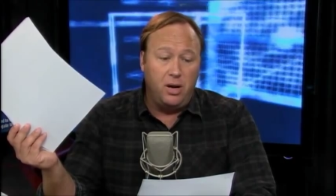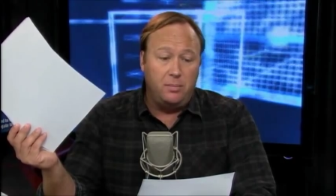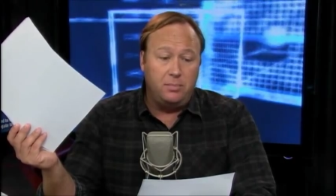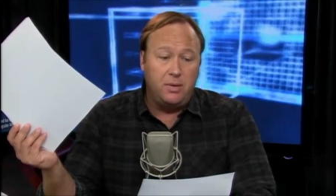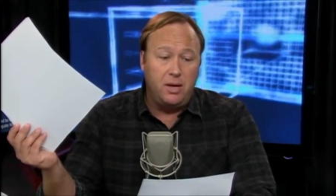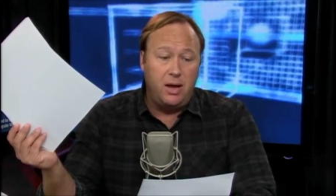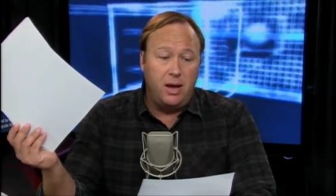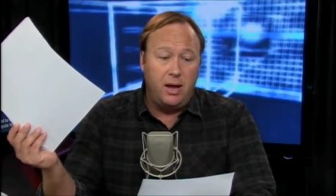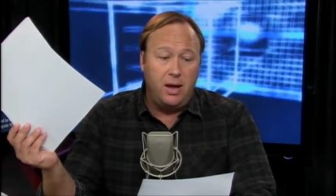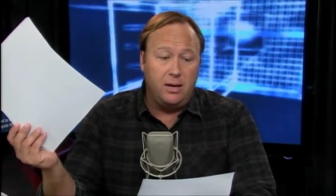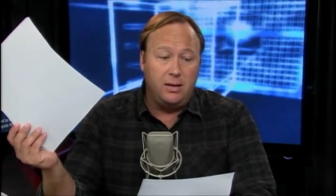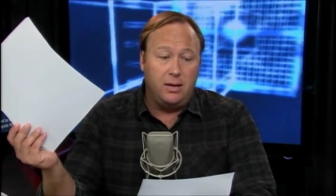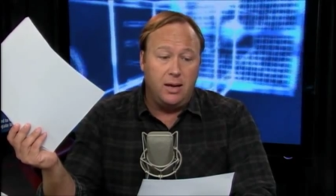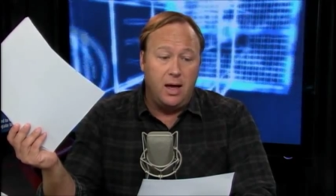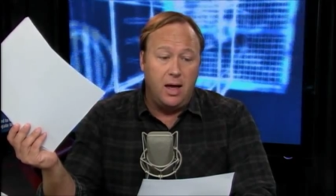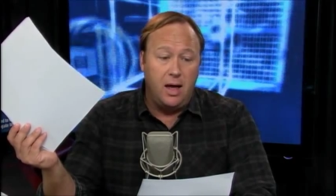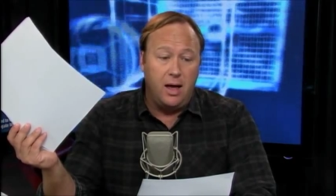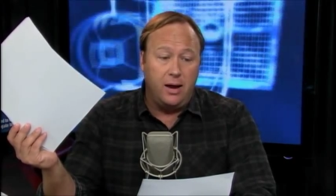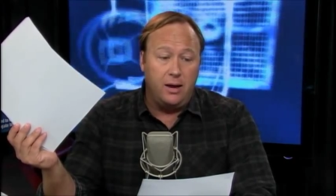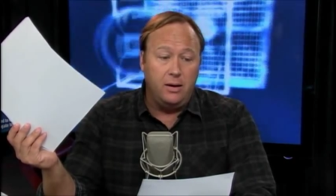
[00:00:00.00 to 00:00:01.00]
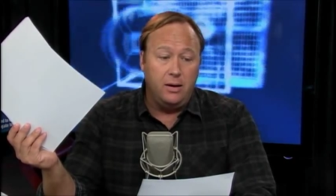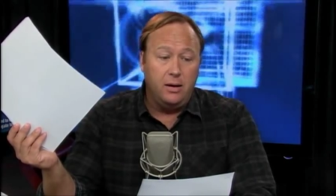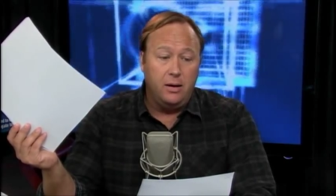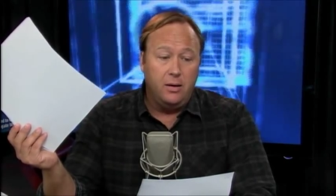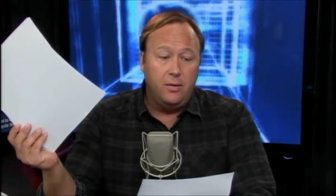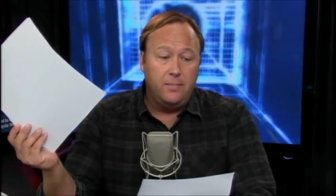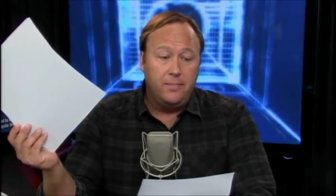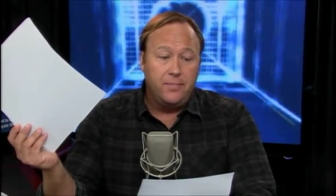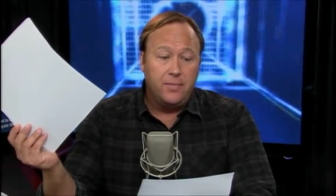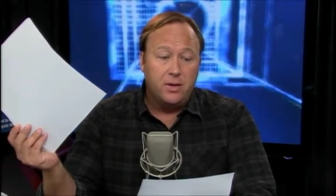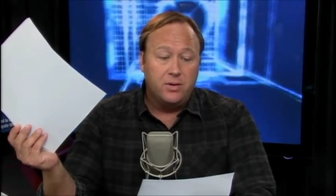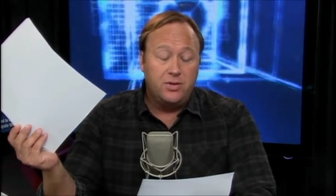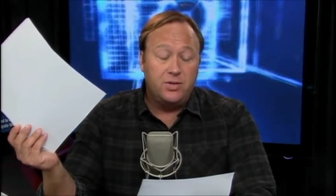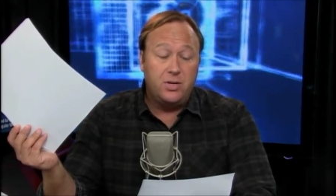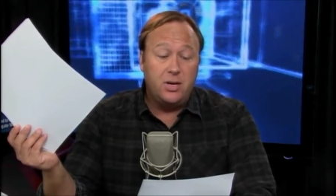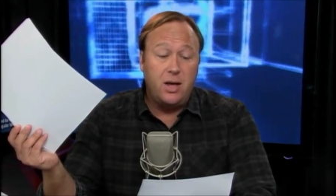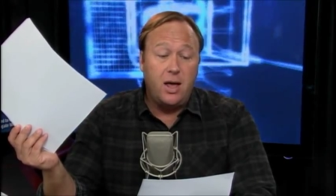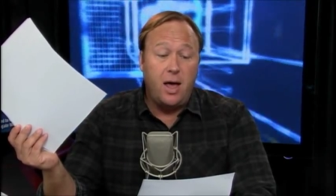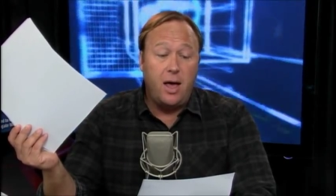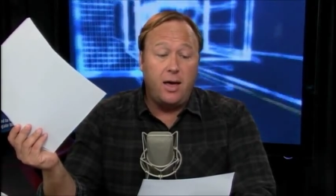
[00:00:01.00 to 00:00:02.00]
up the headline,
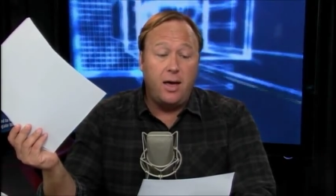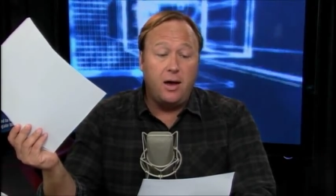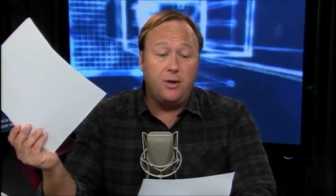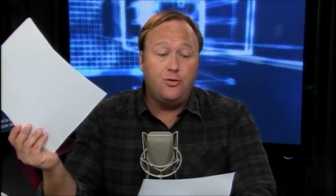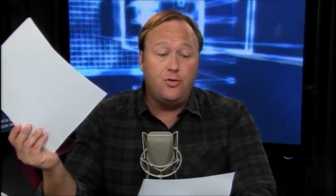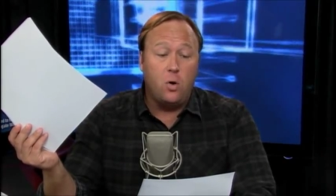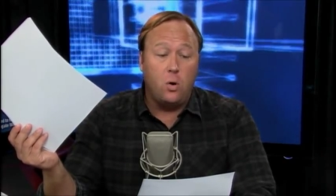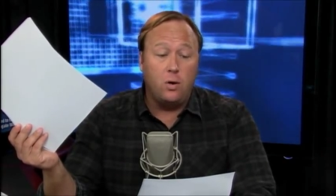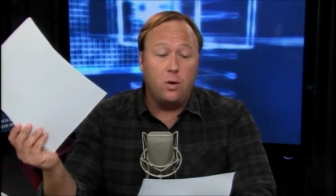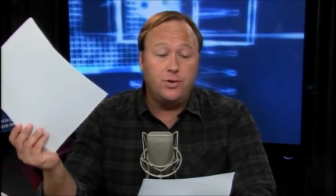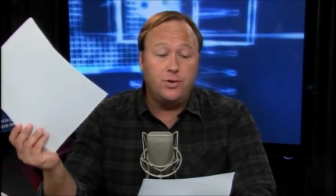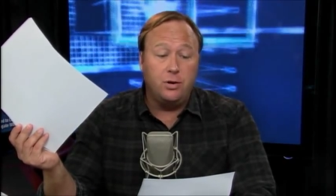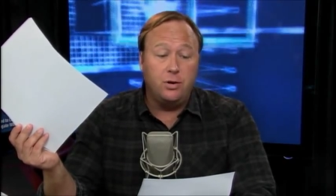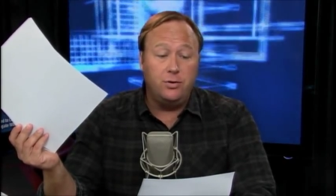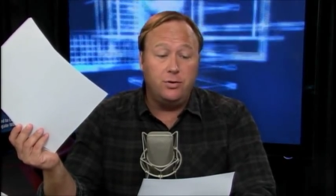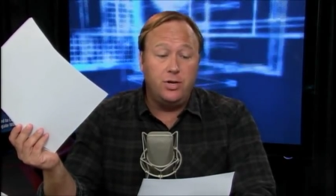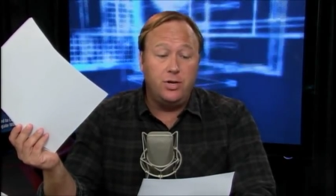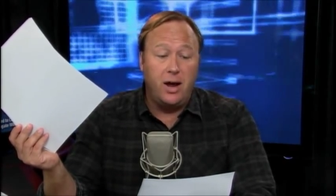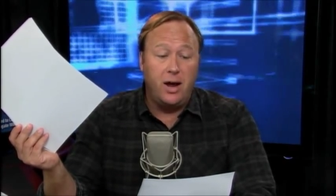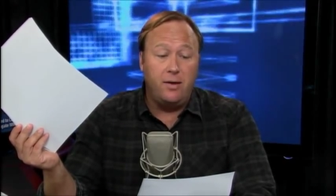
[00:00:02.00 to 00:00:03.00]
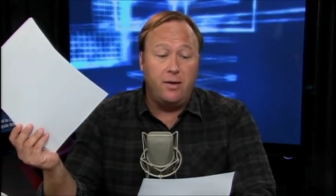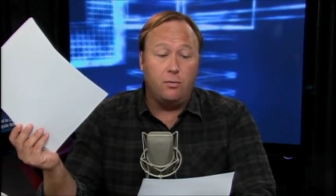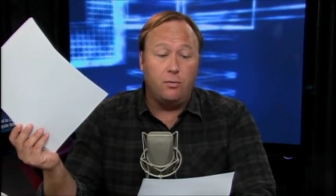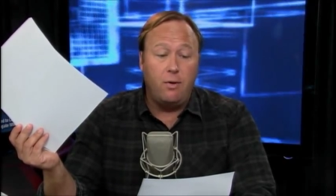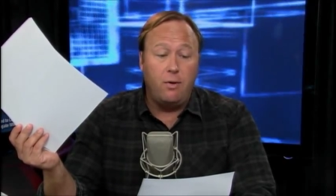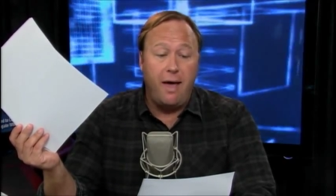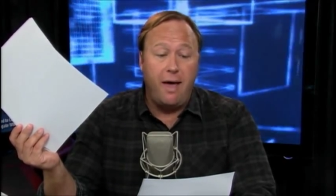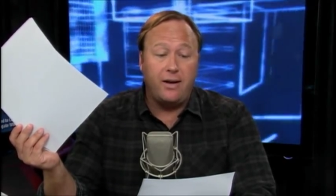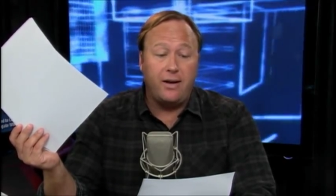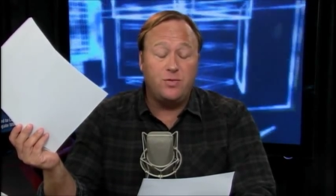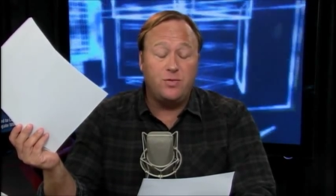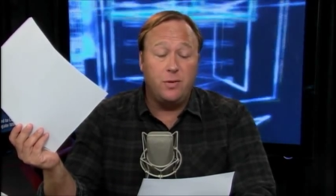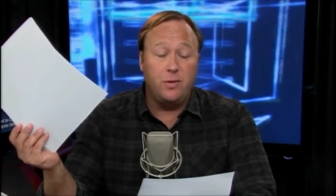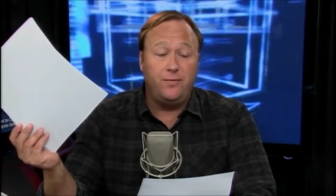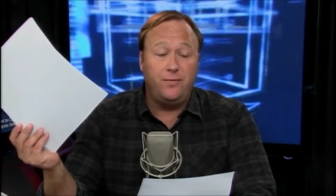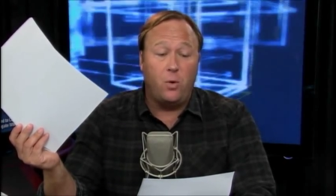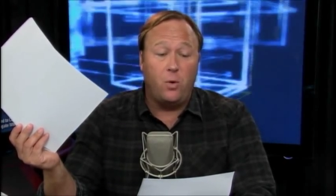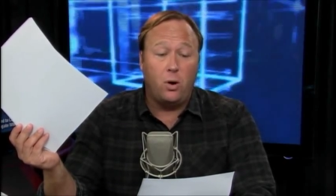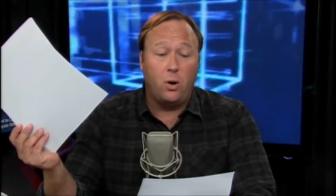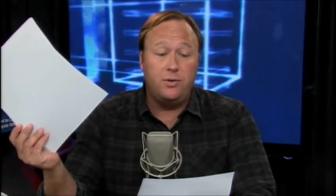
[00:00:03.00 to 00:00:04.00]
CIA torture jet wrecks with
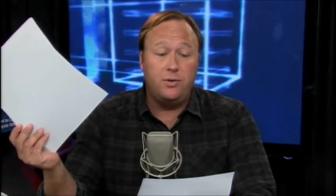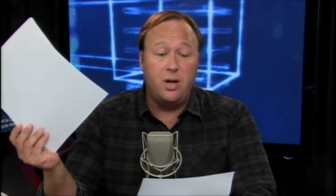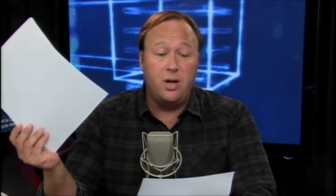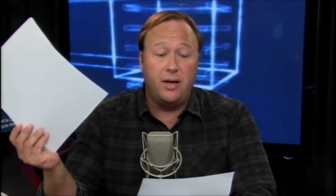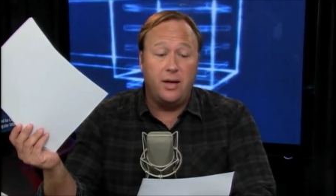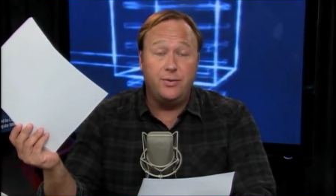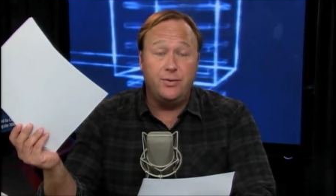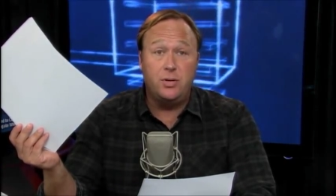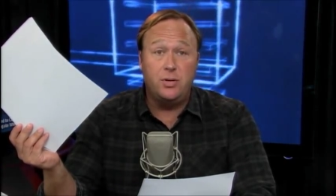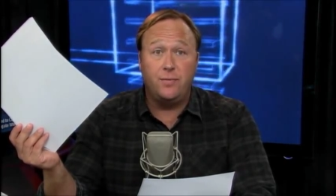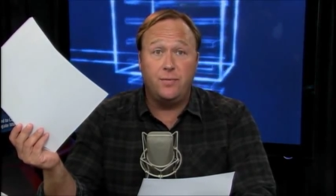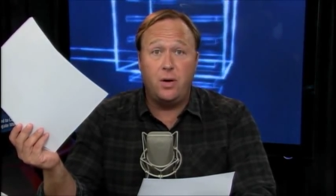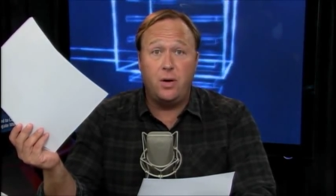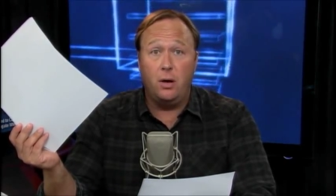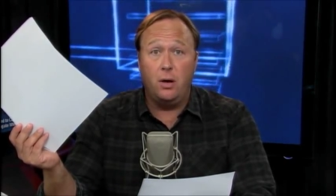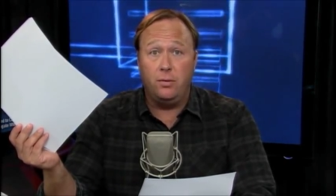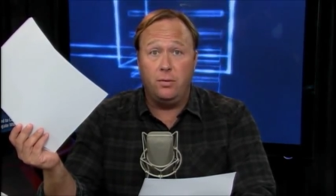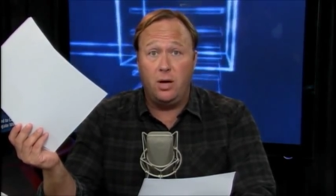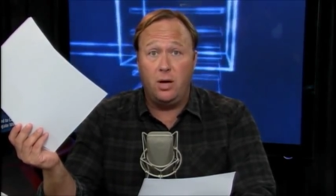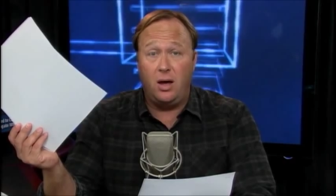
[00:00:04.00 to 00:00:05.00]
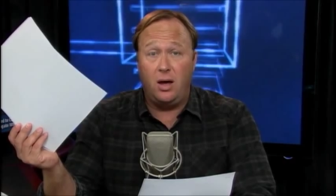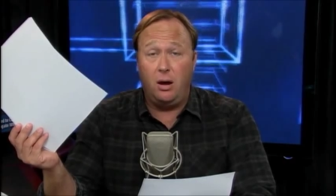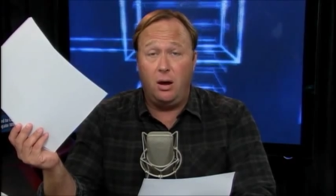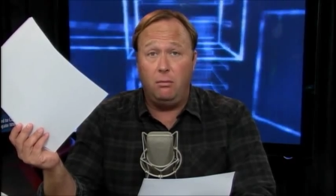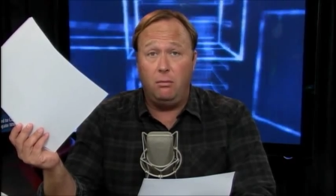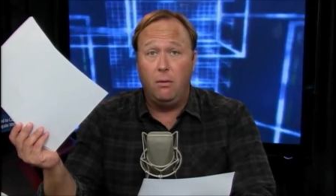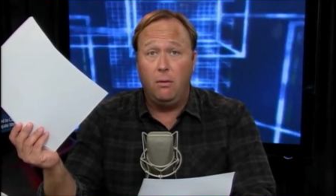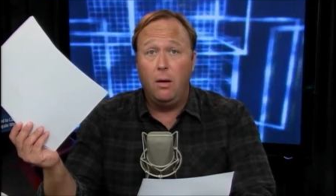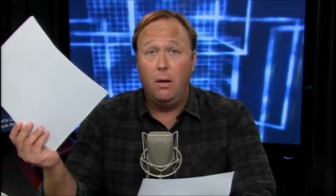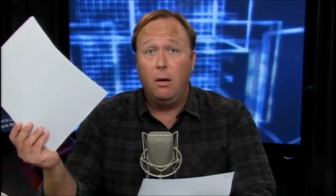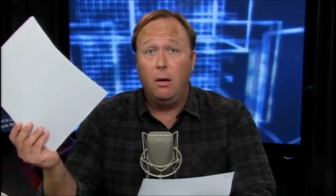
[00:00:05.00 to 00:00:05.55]
4 tons of cocaine.